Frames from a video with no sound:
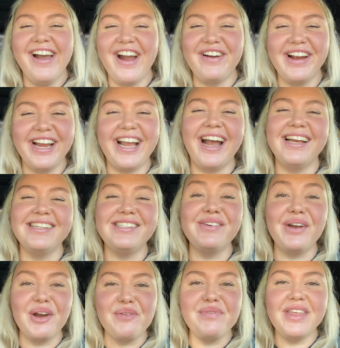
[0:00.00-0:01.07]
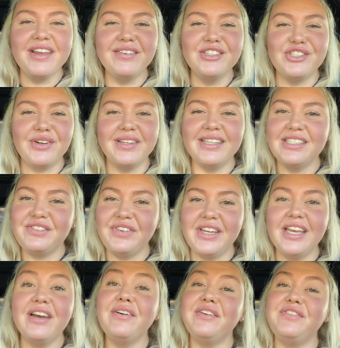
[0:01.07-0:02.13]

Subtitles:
All right guys, so I hope that you enjoyed this video.